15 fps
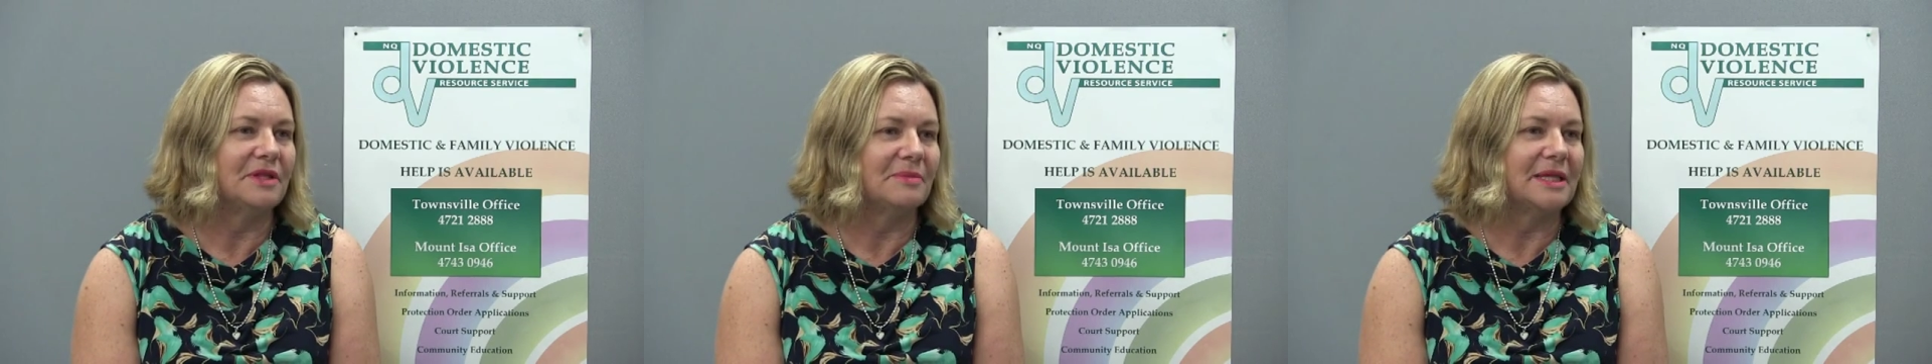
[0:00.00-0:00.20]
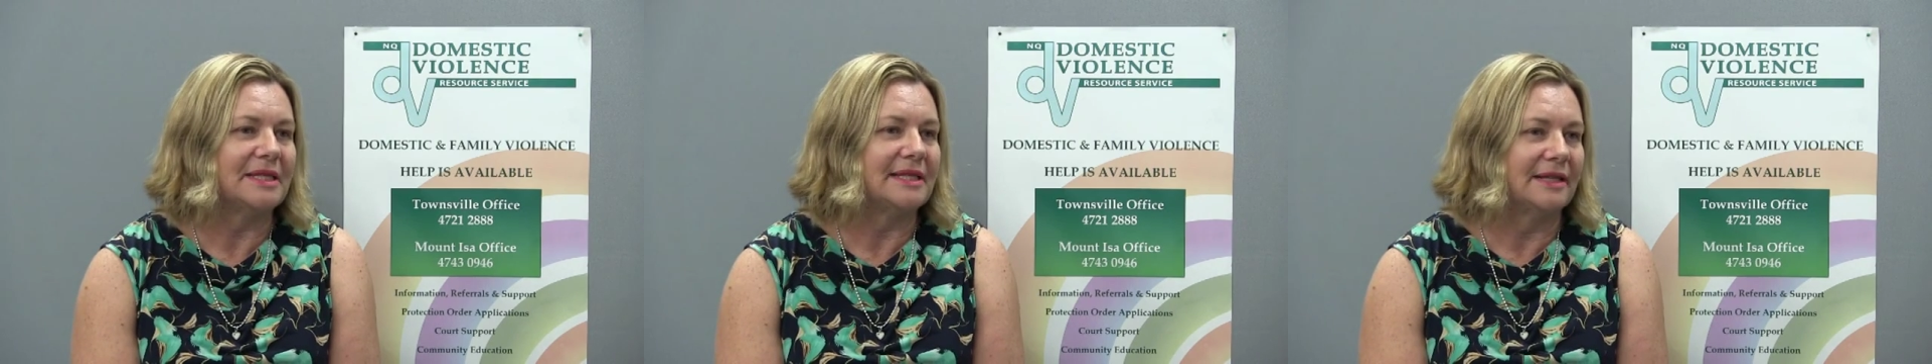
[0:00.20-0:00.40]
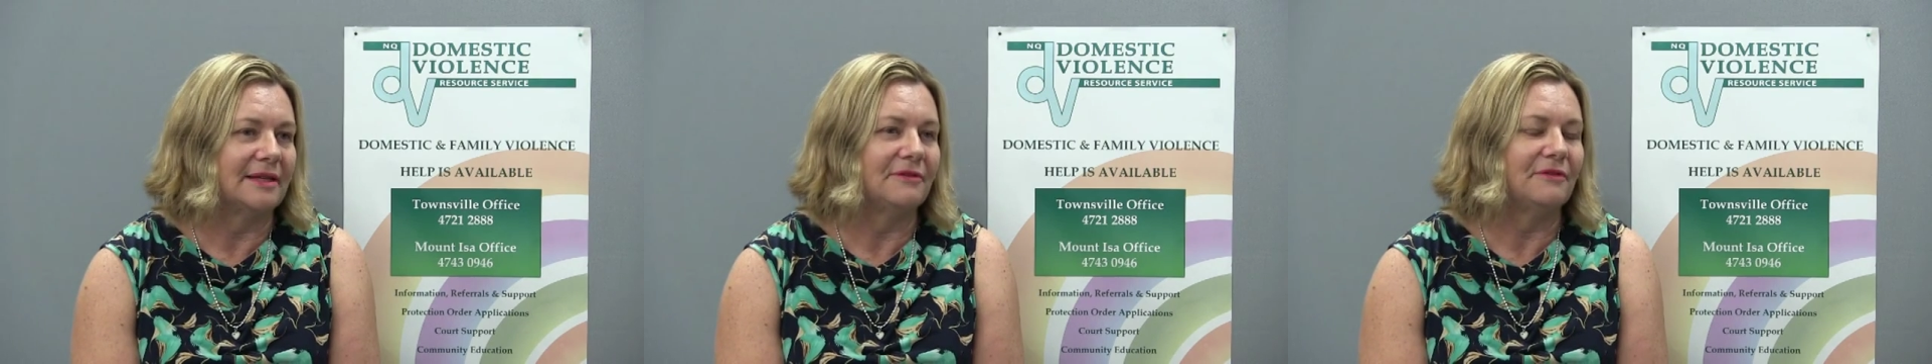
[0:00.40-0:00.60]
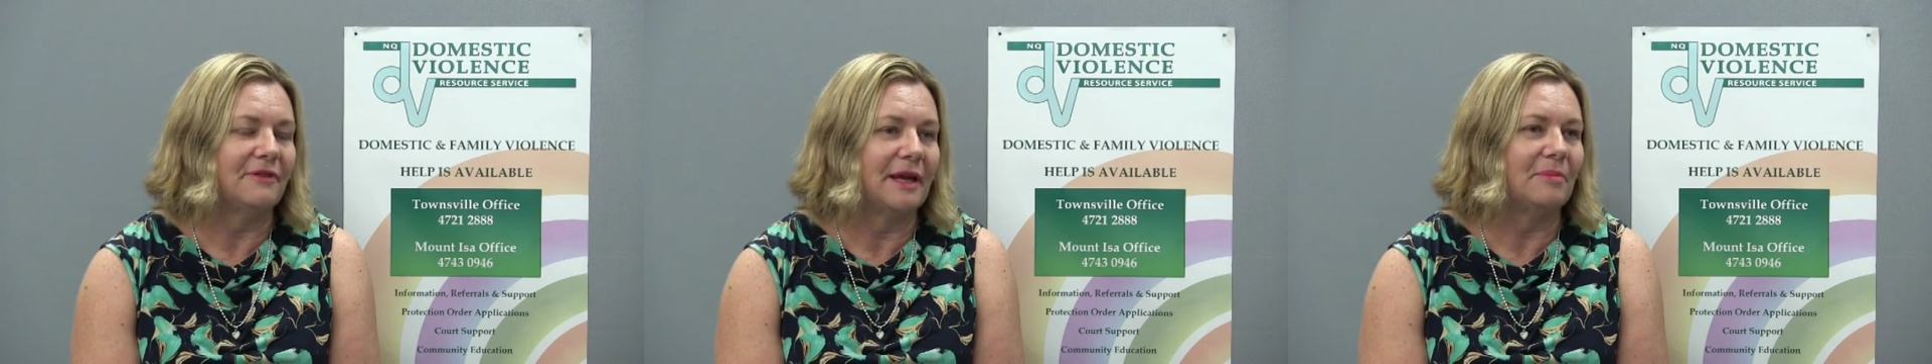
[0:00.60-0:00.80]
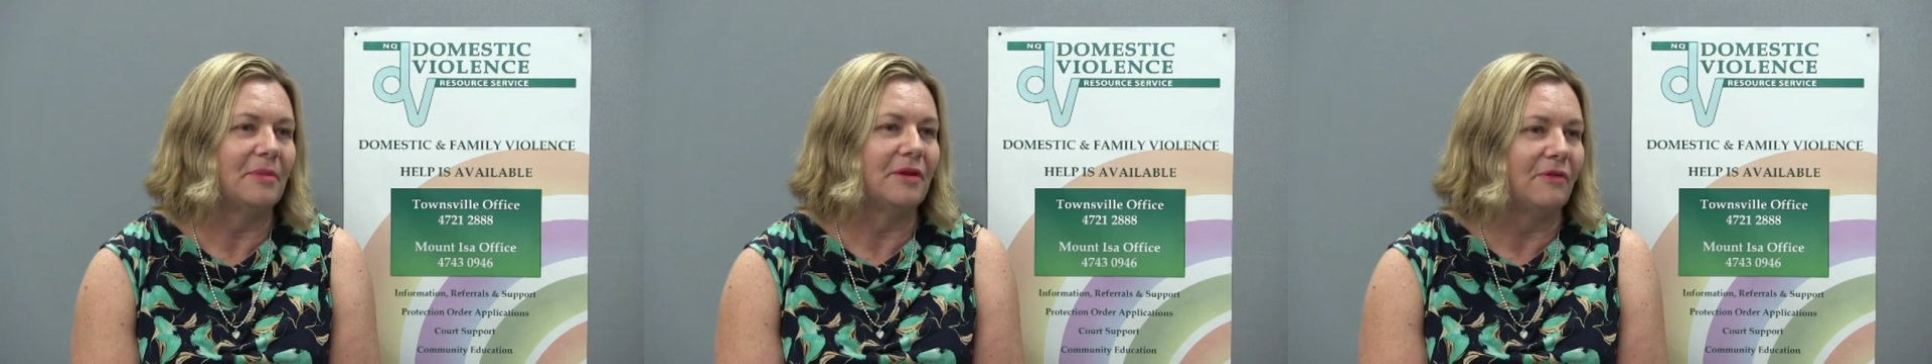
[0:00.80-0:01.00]
domestic and
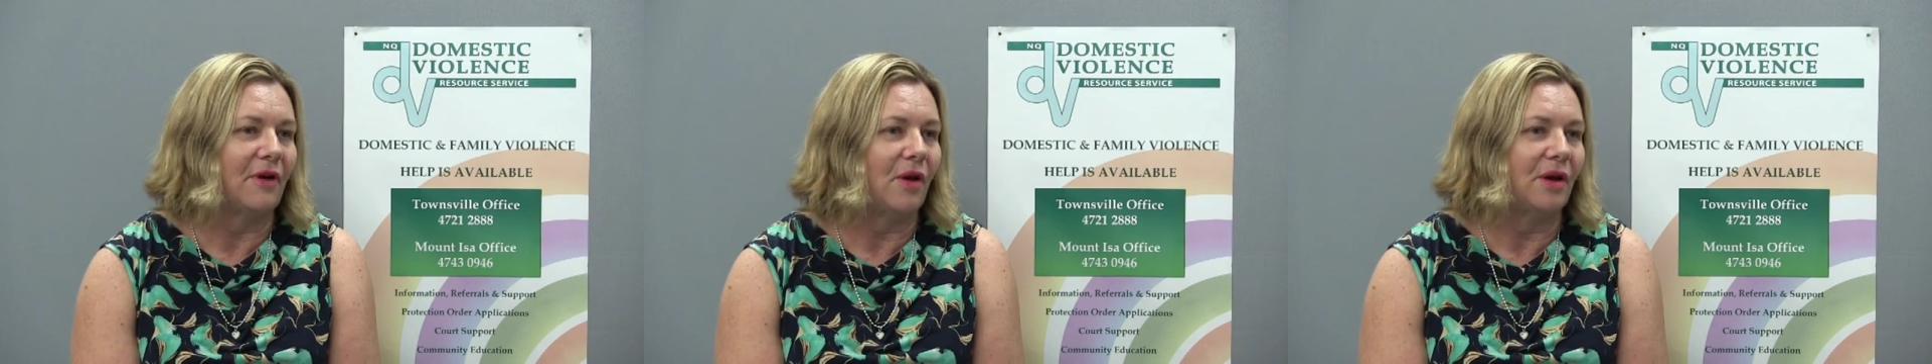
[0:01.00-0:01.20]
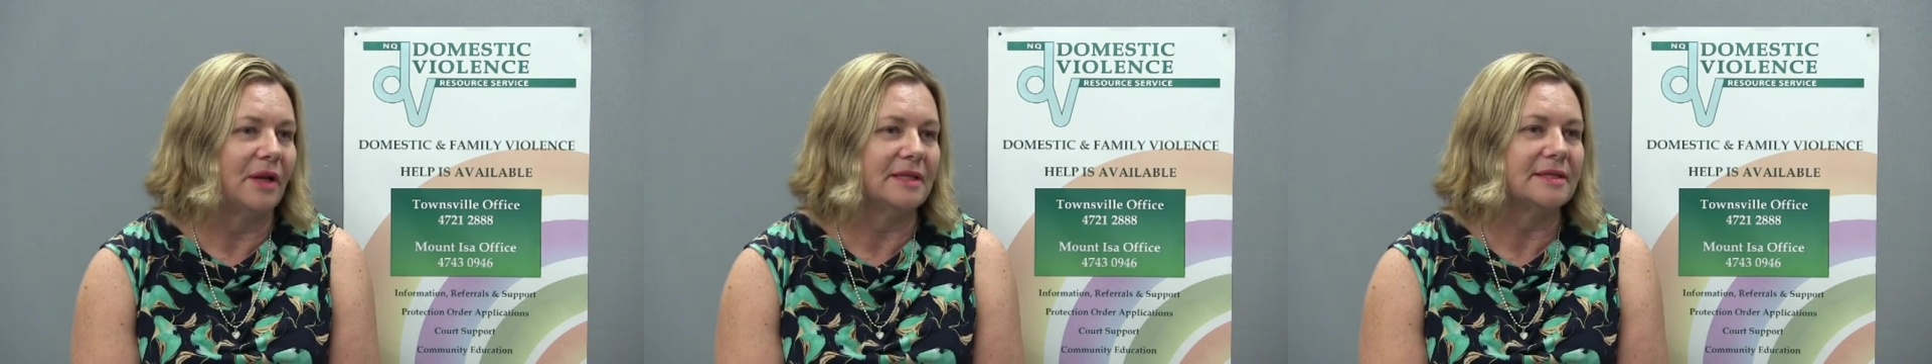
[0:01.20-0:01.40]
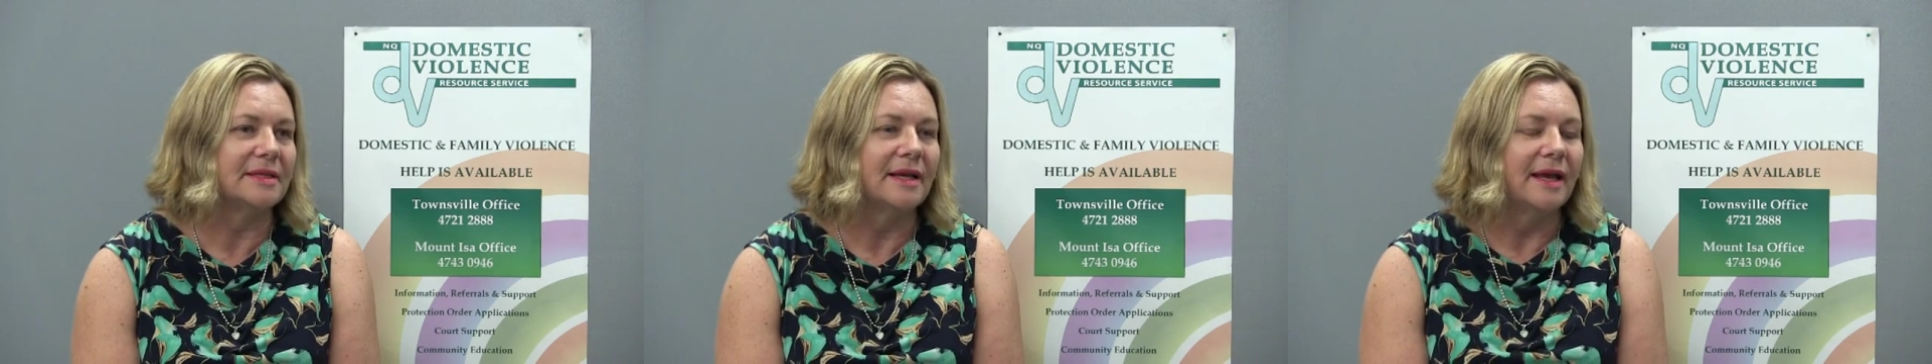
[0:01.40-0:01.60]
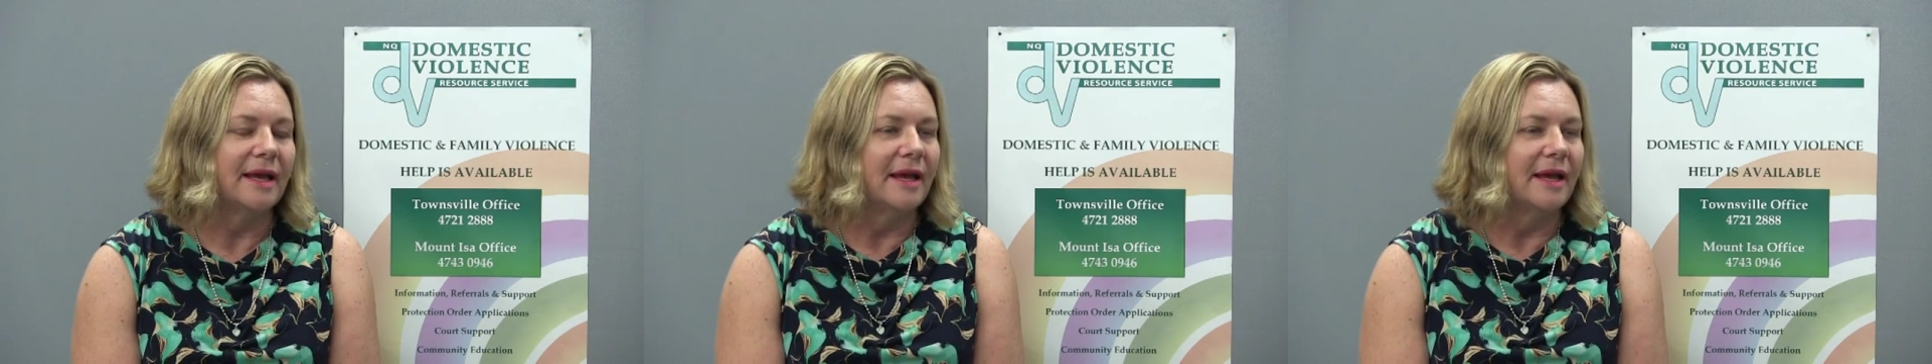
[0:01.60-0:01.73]
family violence.